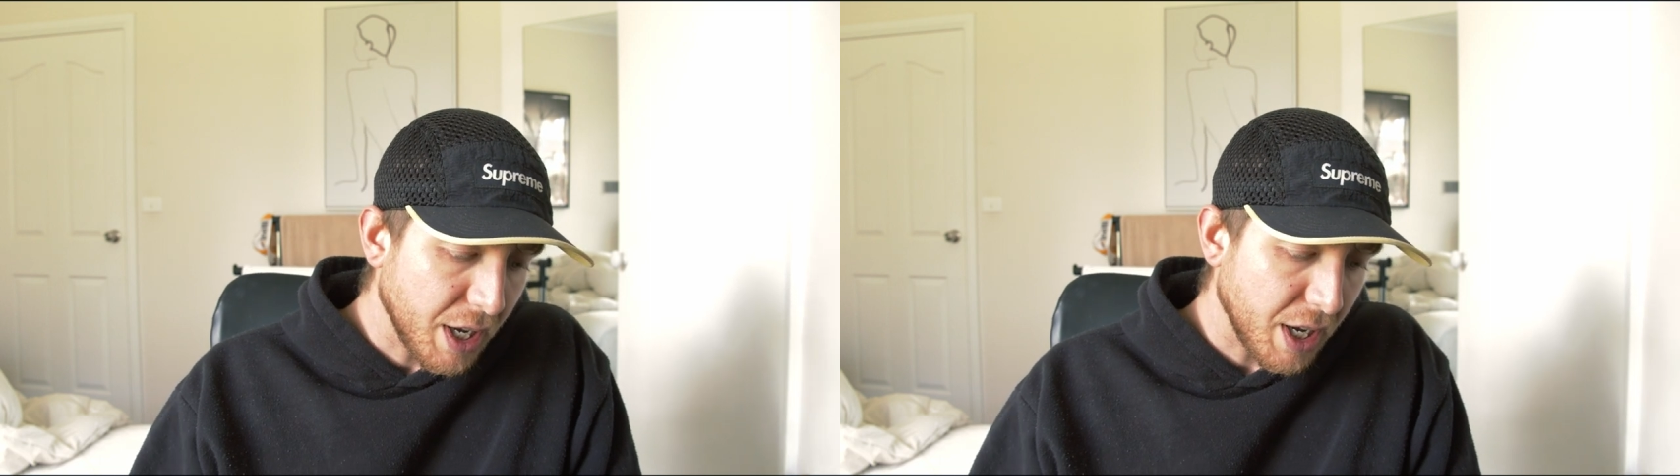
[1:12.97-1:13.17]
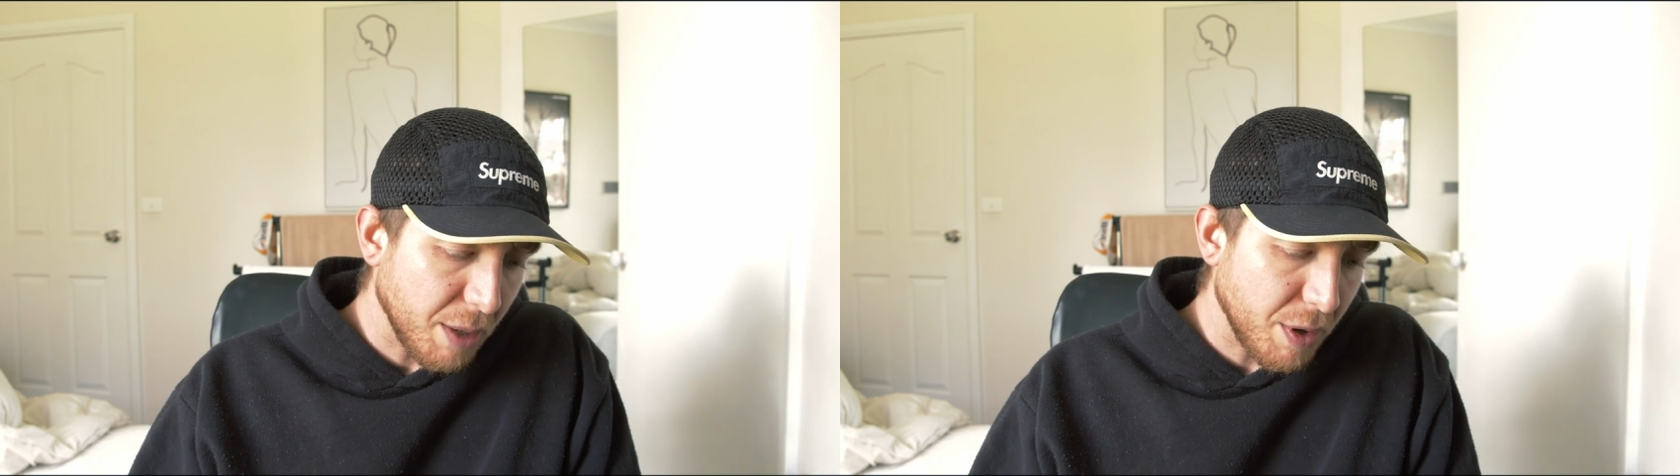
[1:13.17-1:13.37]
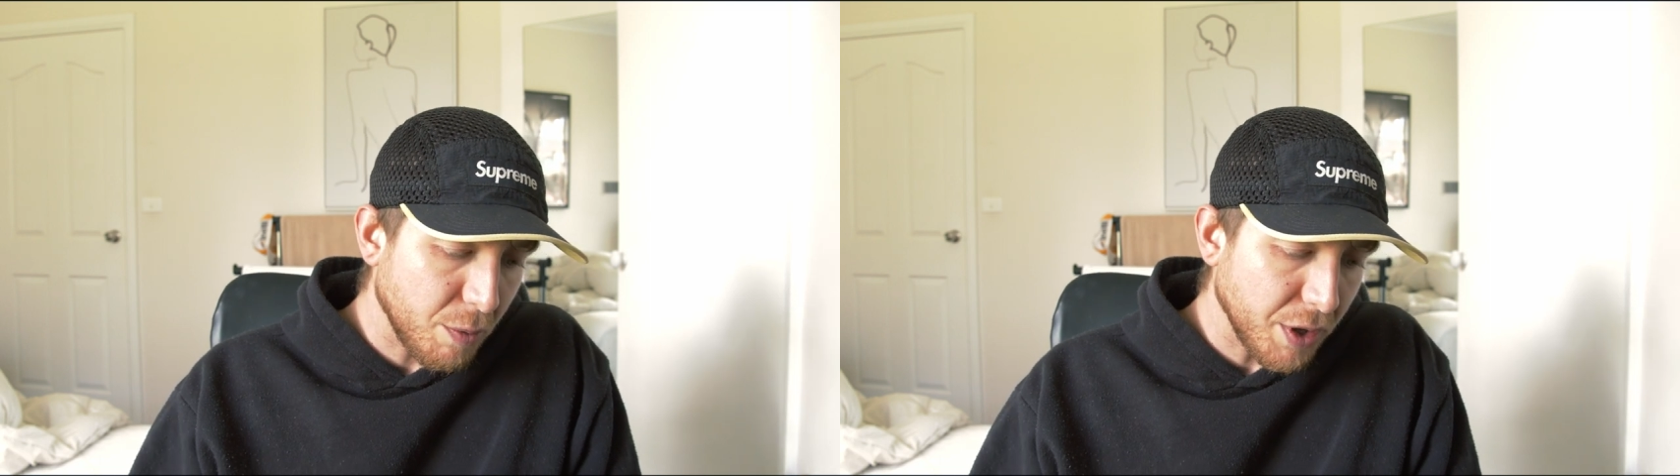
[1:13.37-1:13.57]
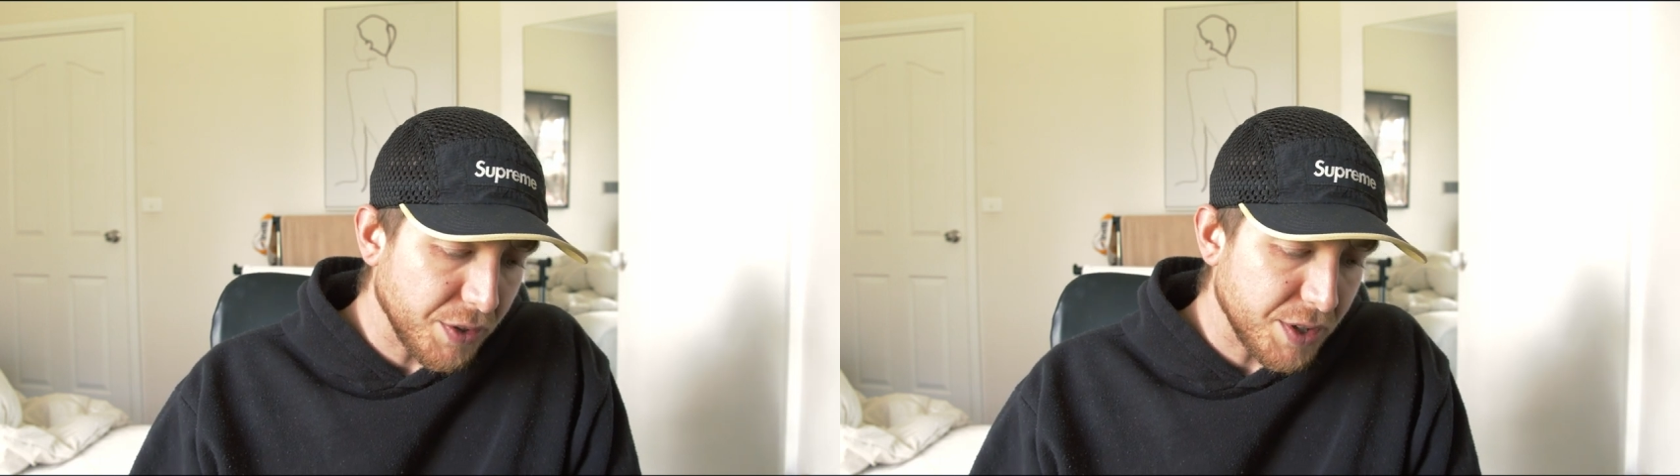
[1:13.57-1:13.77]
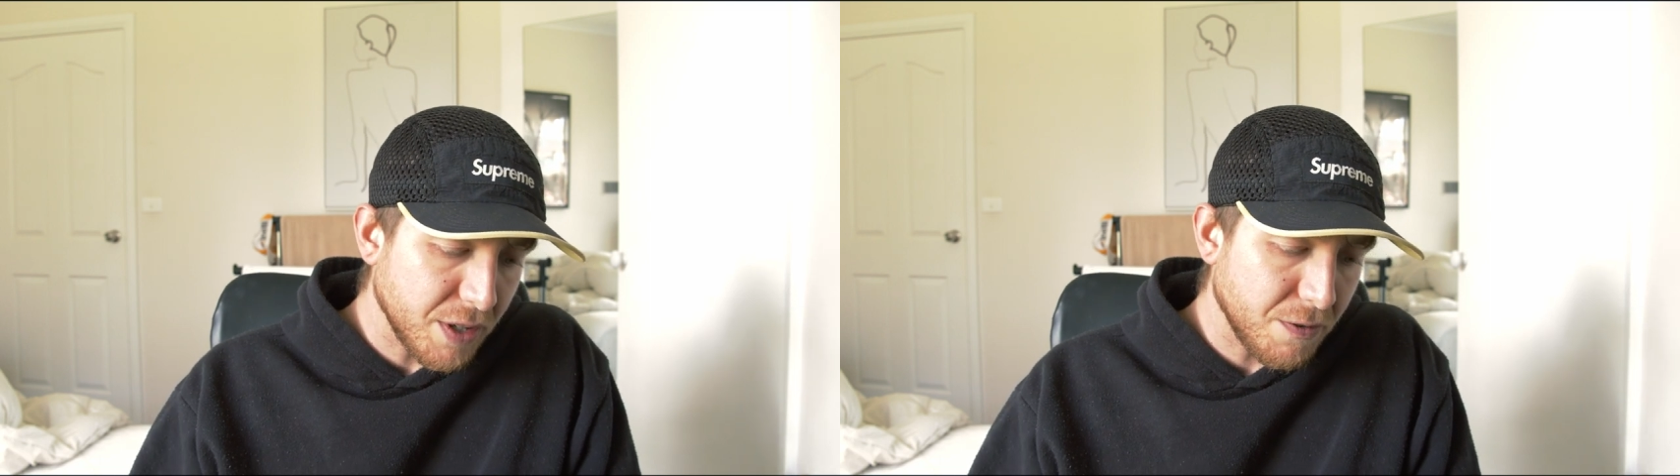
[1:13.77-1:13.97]
and
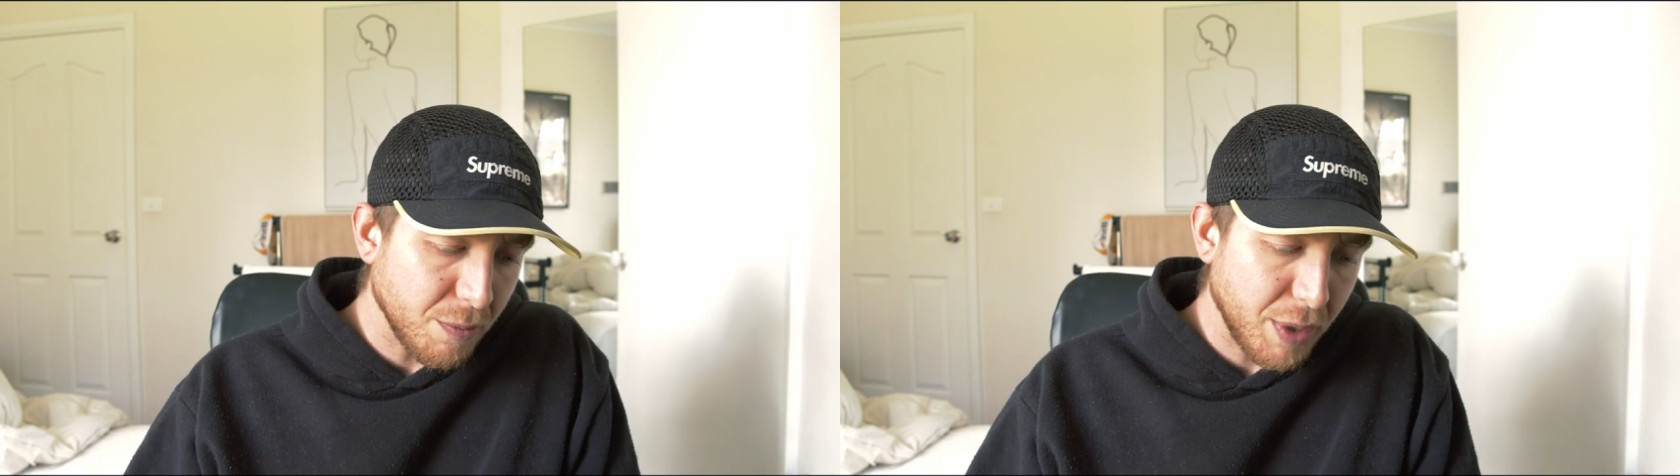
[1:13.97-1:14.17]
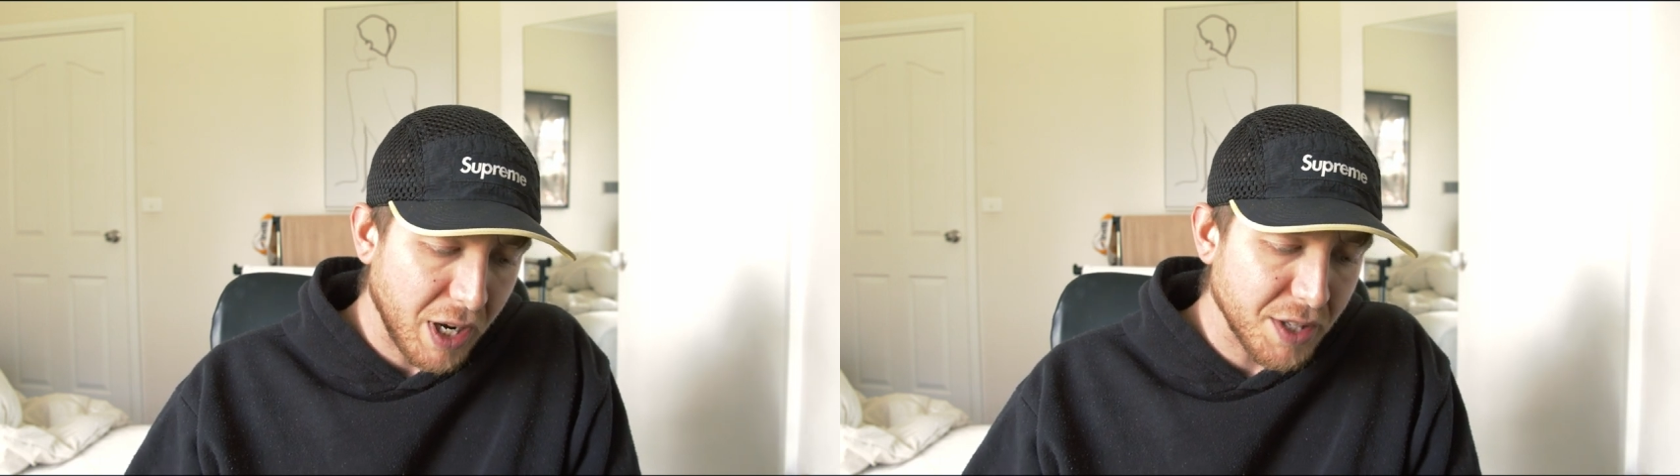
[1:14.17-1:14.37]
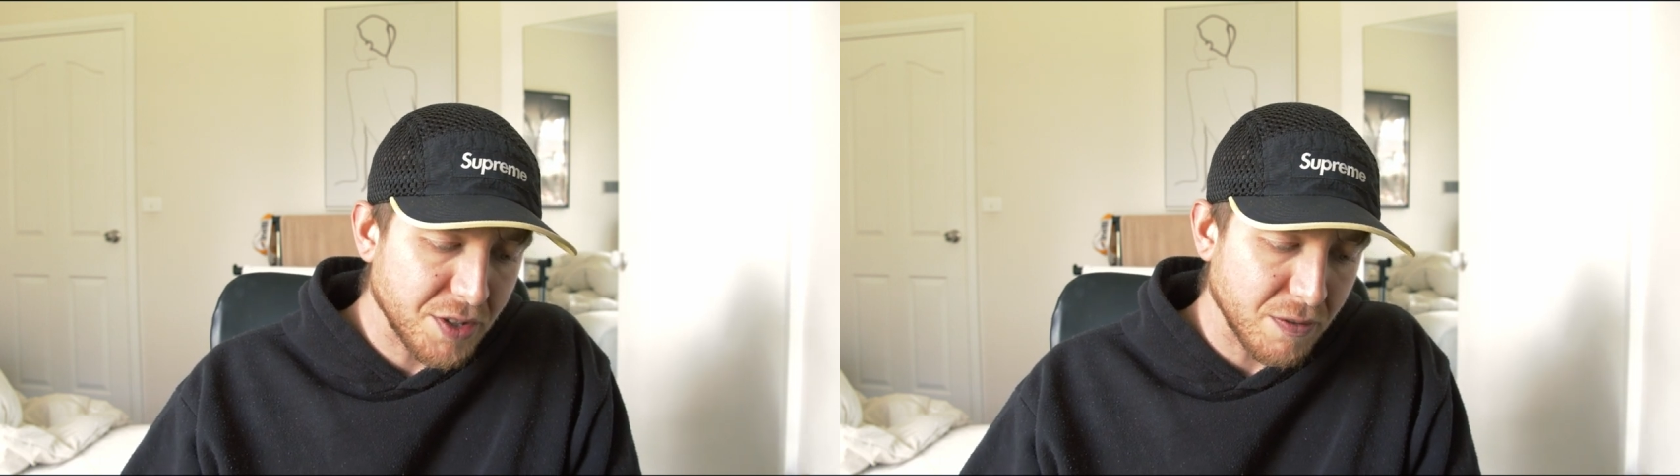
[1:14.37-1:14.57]
what the different parts